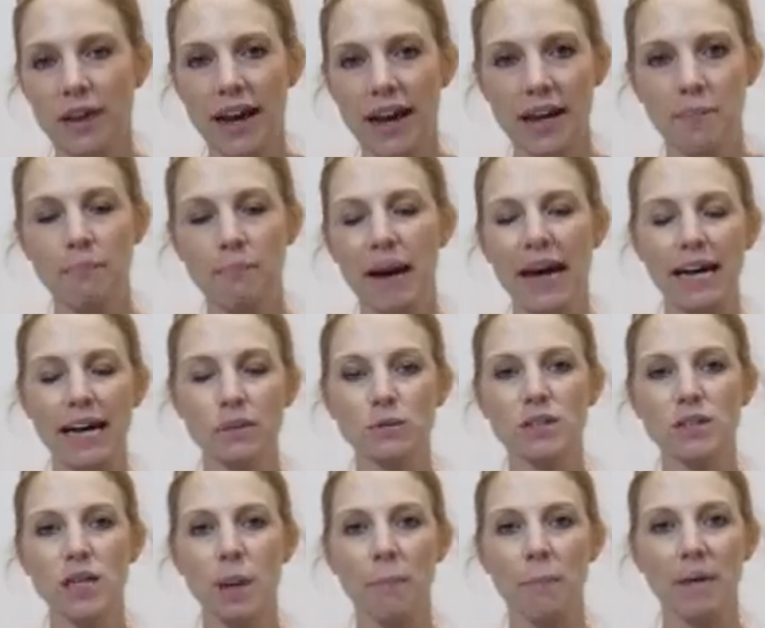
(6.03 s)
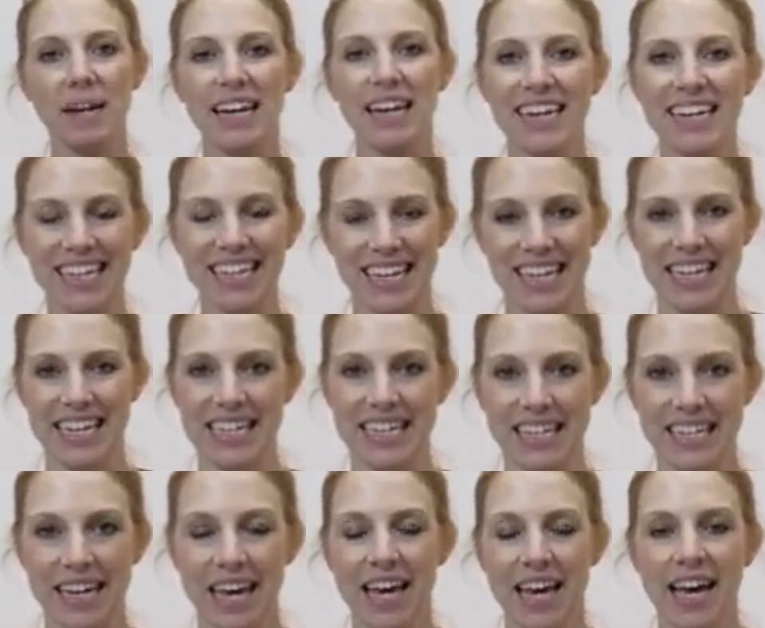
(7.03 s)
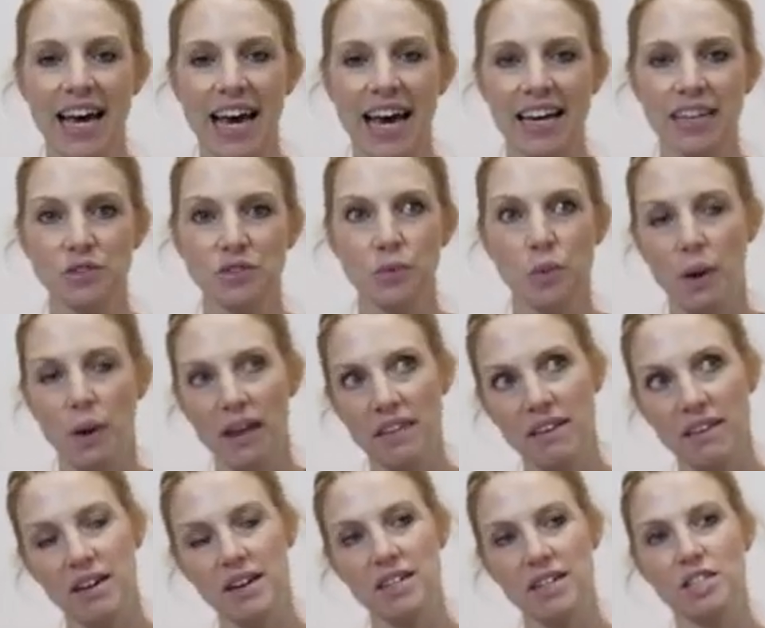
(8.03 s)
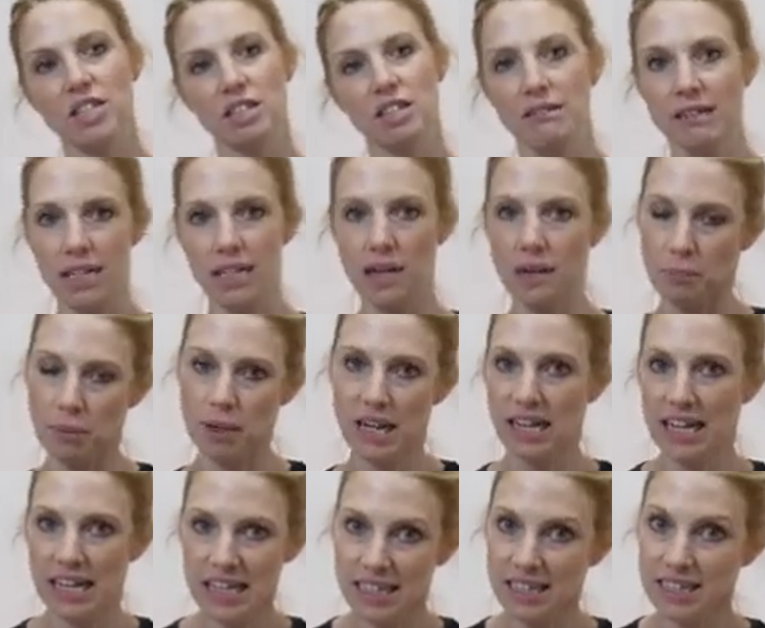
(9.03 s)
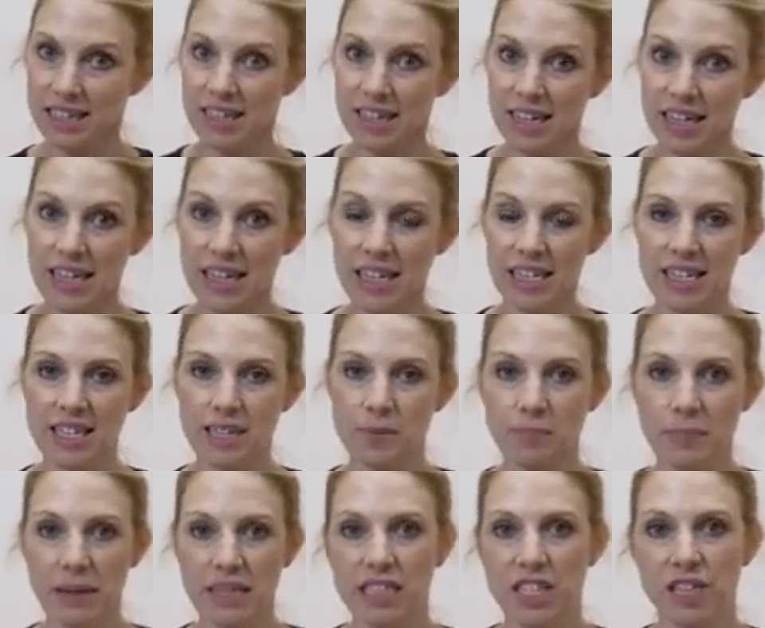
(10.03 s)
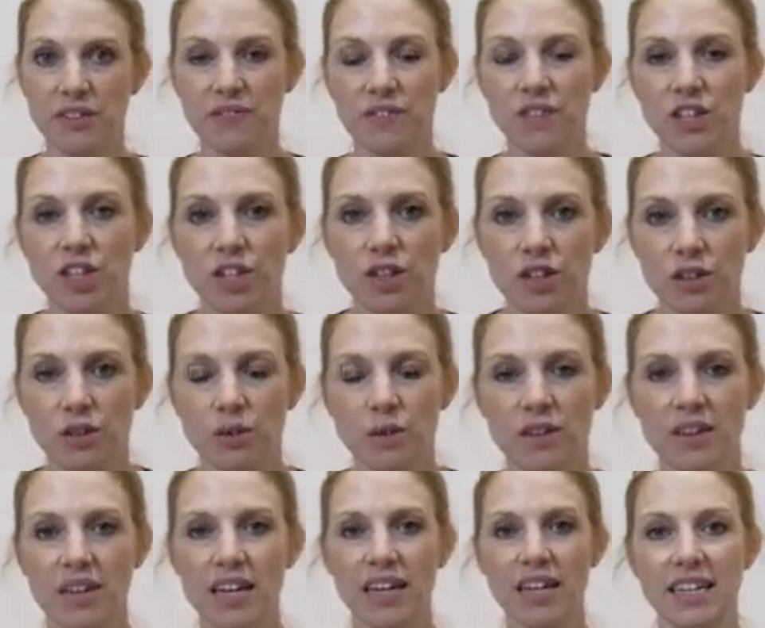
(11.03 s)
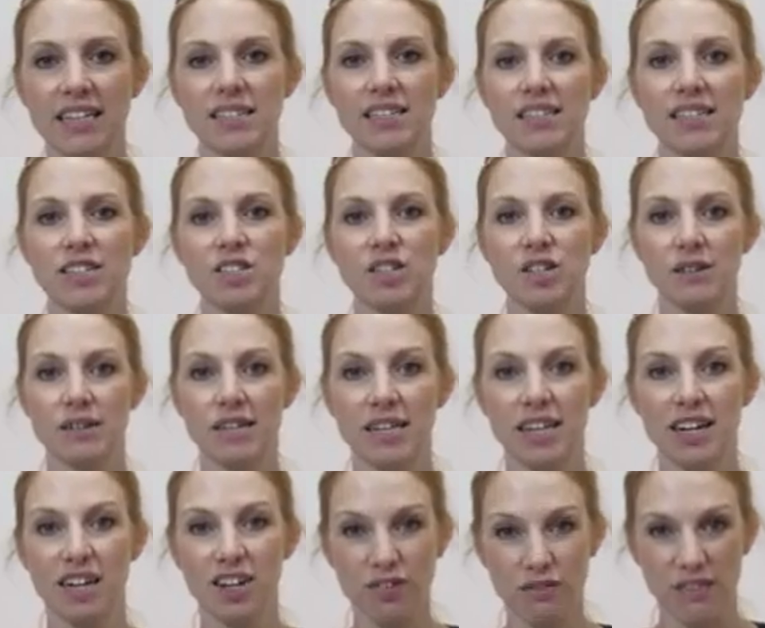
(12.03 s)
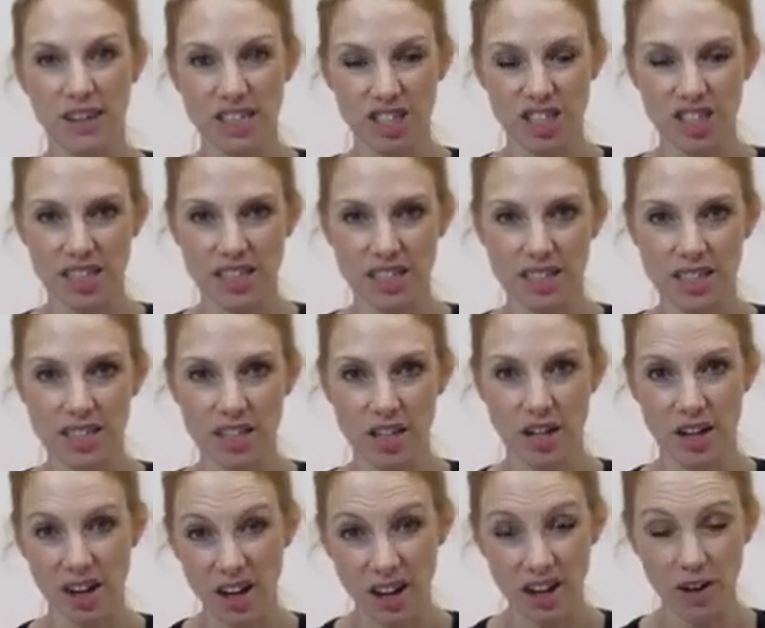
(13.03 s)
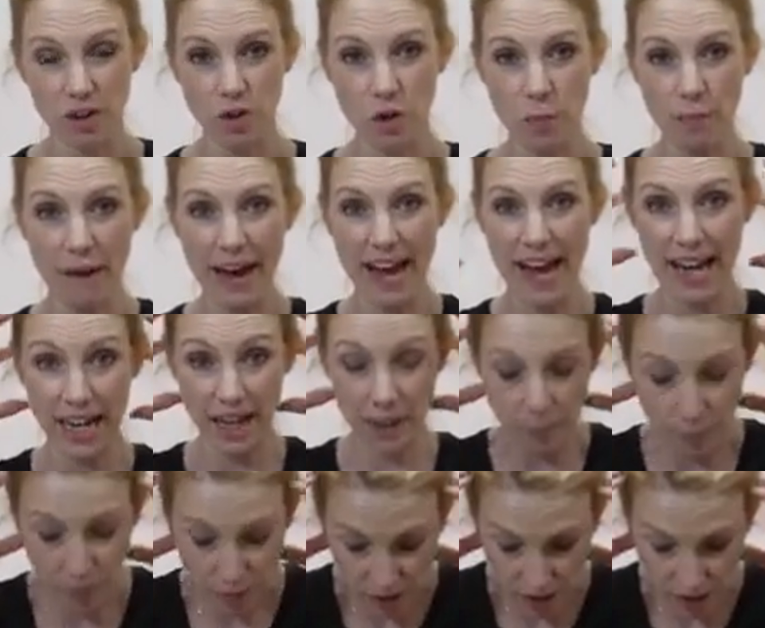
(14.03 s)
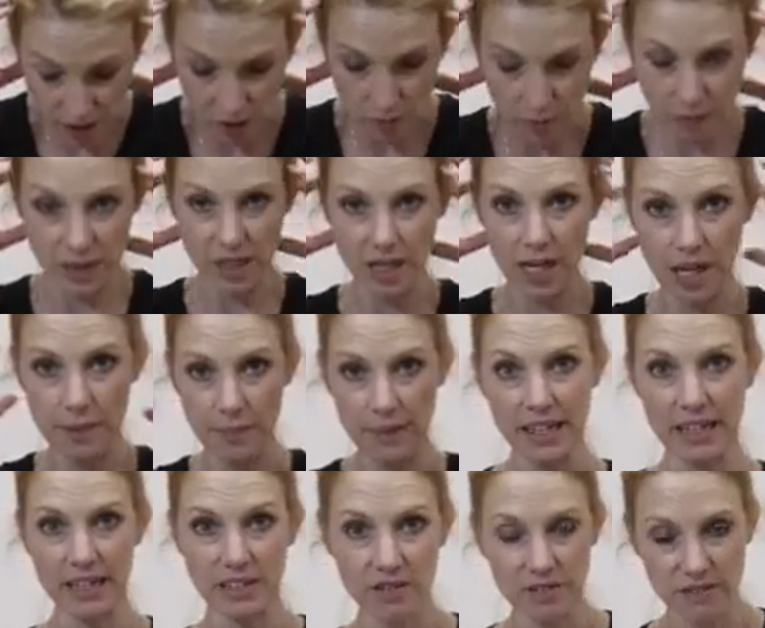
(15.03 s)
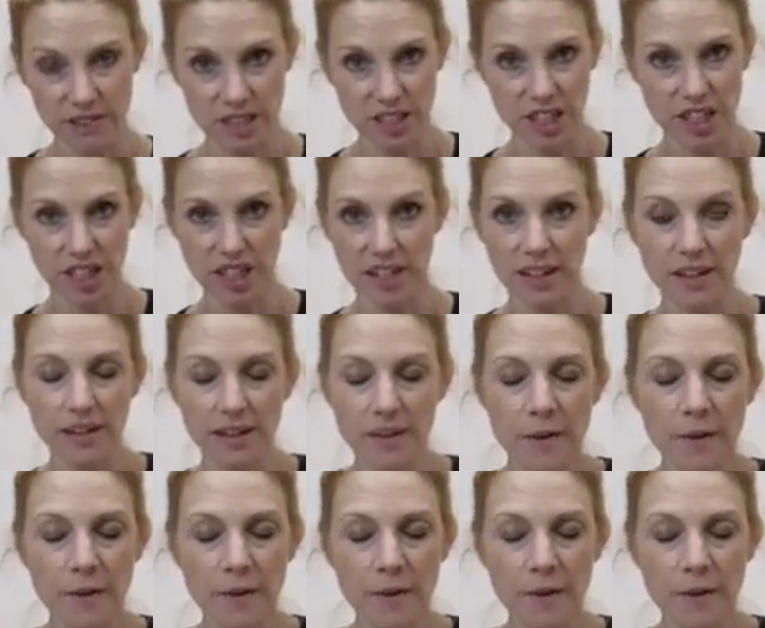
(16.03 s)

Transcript: about planking and whether doing a plank is better for you than doing crunches, so lying on your back and pulling your body up and crunching.